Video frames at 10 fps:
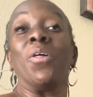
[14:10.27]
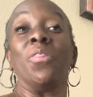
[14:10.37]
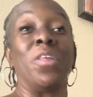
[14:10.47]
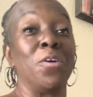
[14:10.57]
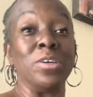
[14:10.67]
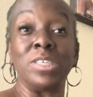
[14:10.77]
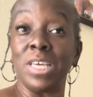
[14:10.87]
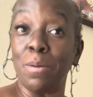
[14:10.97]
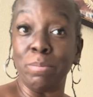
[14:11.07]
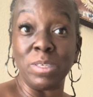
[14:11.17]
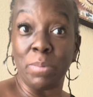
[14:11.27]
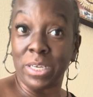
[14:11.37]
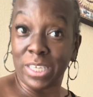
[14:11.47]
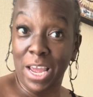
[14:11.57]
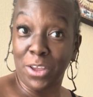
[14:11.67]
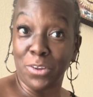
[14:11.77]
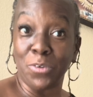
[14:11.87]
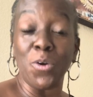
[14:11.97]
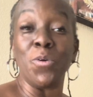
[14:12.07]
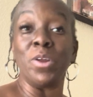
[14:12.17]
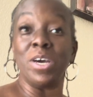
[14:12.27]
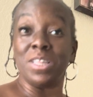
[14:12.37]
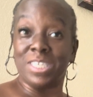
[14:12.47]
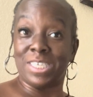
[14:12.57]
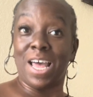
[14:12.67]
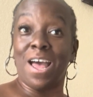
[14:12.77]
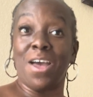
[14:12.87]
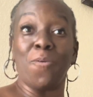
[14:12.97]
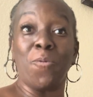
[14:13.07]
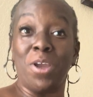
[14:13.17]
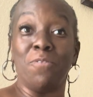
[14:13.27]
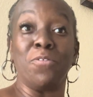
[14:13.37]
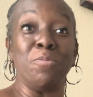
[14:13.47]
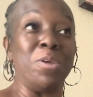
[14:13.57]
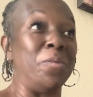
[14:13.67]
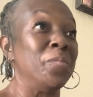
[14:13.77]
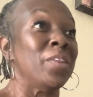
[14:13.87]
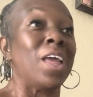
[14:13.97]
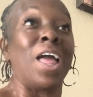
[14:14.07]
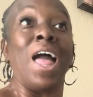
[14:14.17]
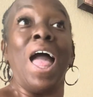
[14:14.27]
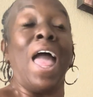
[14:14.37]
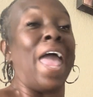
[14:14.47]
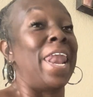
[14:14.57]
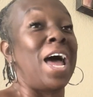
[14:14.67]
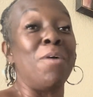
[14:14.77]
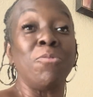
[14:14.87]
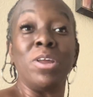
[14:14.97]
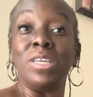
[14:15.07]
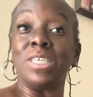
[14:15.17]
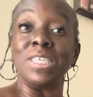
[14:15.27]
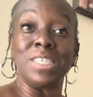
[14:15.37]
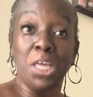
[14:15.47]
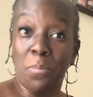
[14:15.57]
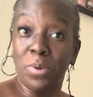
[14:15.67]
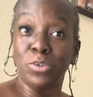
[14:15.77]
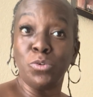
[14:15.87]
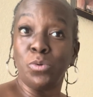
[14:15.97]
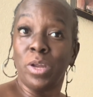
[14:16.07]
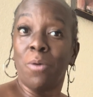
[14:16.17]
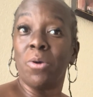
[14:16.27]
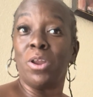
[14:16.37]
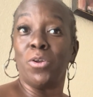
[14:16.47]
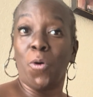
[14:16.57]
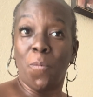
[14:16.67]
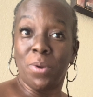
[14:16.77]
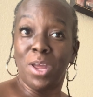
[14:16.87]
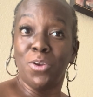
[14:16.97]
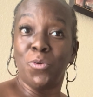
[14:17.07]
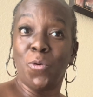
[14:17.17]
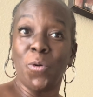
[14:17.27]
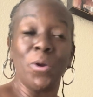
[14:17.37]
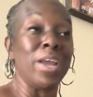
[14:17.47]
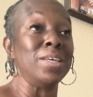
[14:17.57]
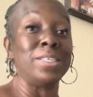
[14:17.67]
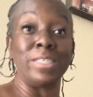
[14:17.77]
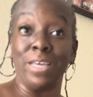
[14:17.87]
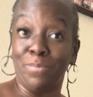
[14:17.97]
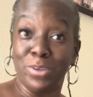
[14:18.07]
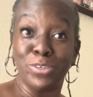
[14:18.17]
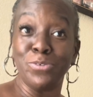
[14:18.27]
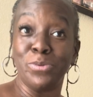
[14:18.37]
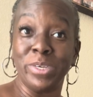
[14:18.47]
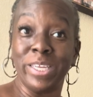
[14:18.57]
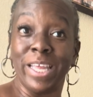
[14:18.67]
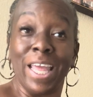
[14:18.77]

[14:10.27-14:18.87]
there is something spectacular on the other side waiting for me. And I'm ready to step into it. I'm ready to open that door and step into it.